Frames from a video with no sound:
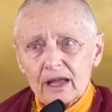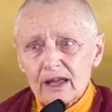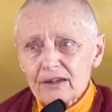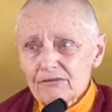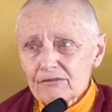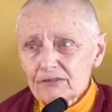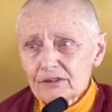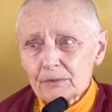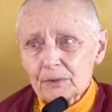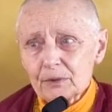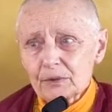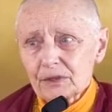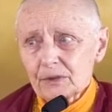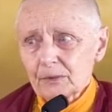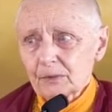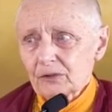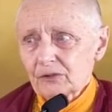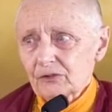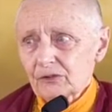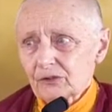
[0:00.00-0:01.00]
Everybody
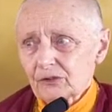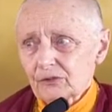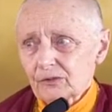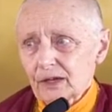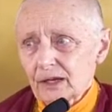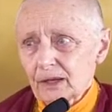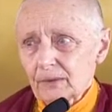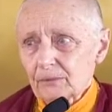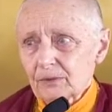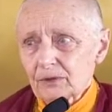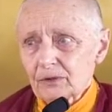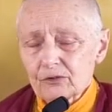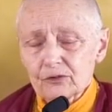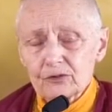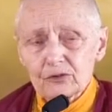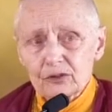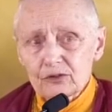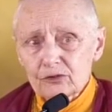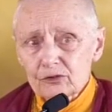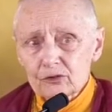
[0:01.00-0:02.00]
wishes for
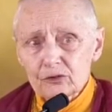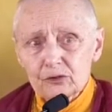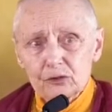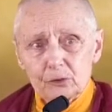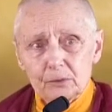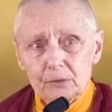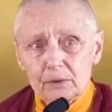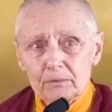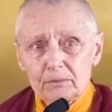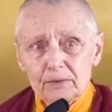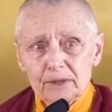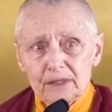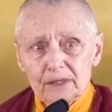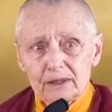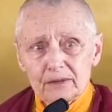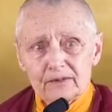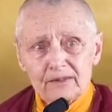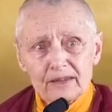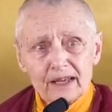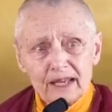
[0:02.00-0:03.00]
happiness, not just human
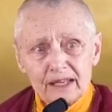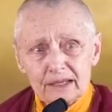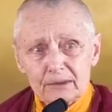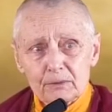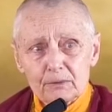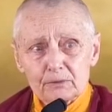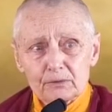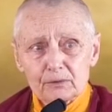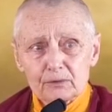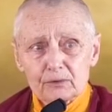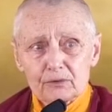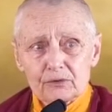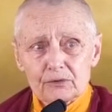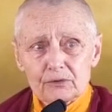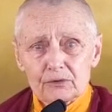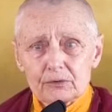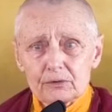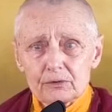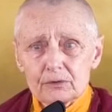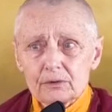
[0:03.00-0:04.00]
beings,
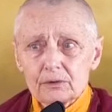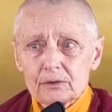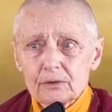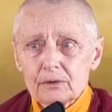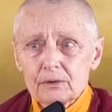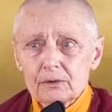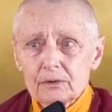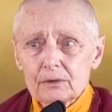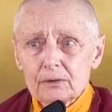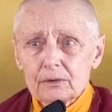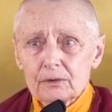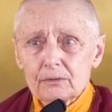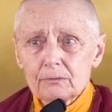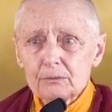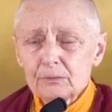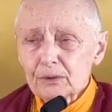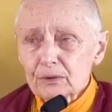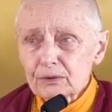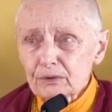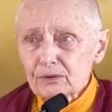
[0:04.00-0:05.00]
animals,
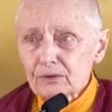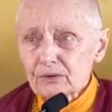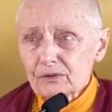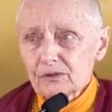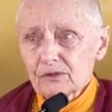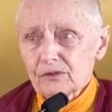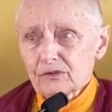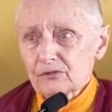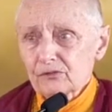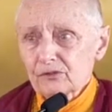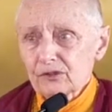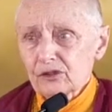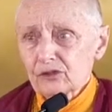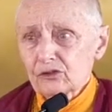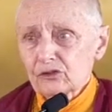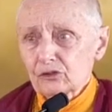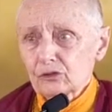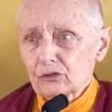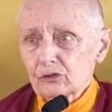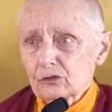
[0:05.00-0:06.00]
birds,
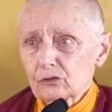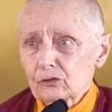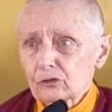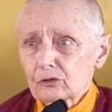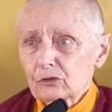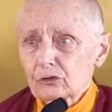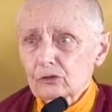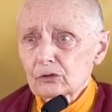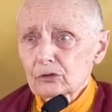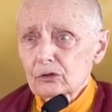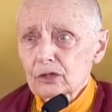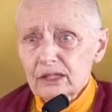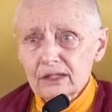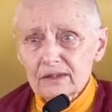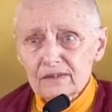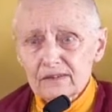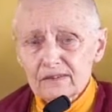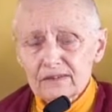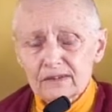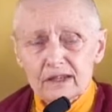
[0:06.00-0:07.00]
fish,
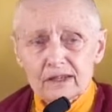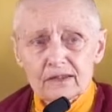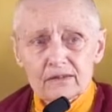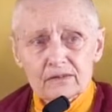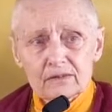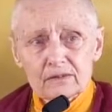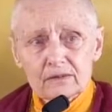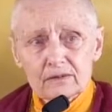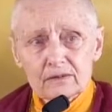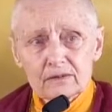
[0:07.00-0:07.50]
insects.